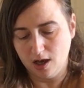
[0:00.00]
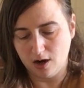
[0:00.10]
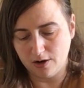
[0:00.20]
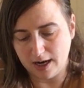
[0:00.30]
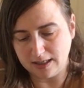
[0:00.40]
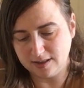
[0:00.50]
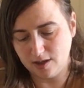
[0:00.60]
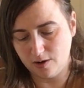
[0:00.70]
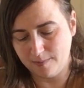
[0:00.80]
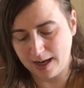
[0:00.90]
All right,
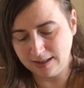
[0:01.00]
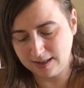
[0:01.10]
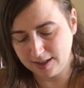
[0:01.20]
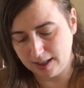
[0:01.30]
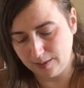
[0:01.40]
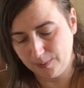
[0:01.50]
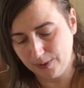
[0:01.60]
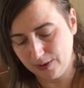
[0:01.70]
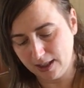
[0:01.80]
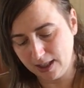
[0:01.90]
so mine's looking
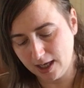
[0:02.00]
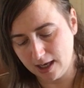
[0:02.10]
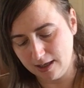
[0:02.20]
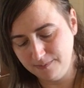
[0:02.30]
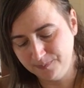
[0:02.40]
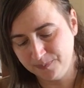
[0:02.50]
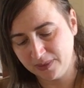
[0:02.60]
pretty good.